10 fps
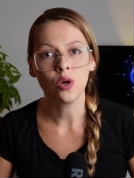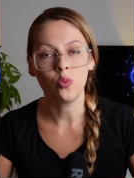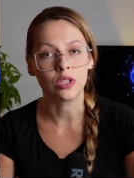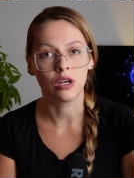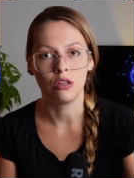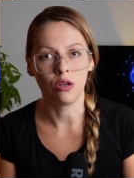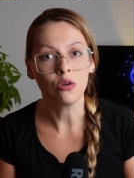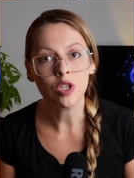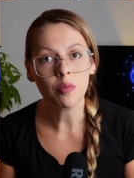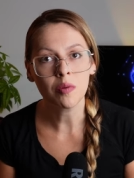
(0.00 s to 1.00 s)
with low
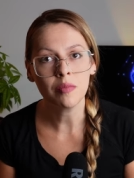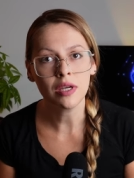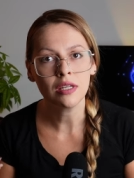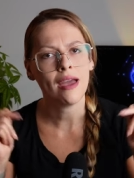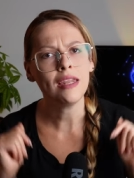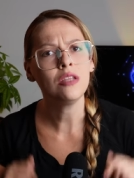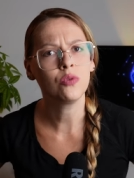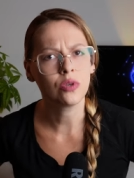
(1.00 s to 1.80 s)
dopamine and it